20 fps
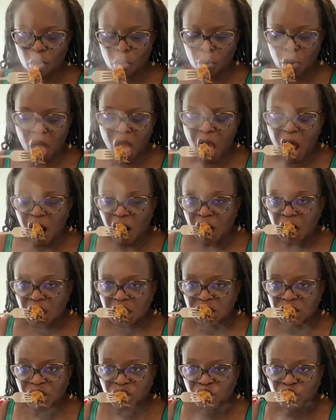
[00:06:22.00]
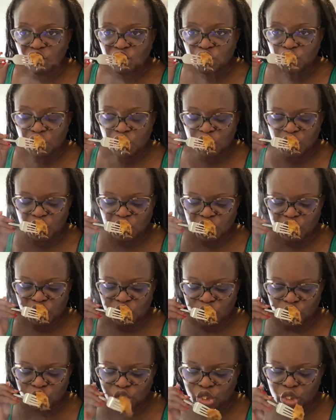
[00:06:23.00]

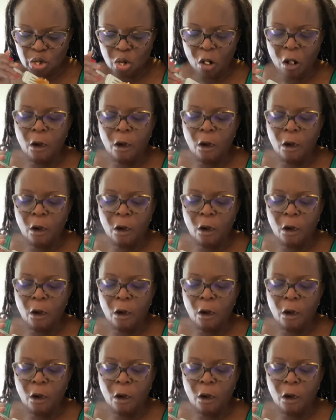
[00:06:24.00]
[no speech]